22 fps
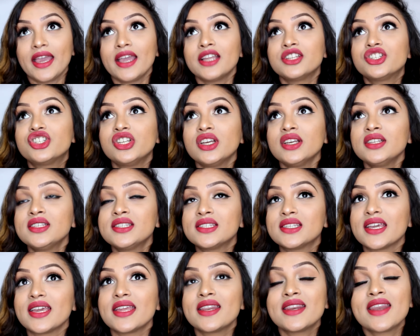it
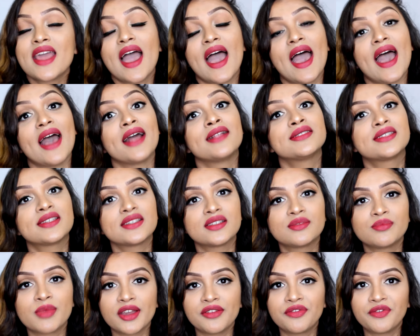just
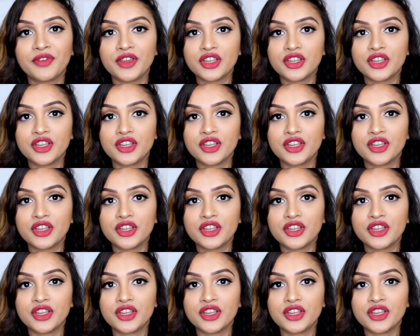enhances my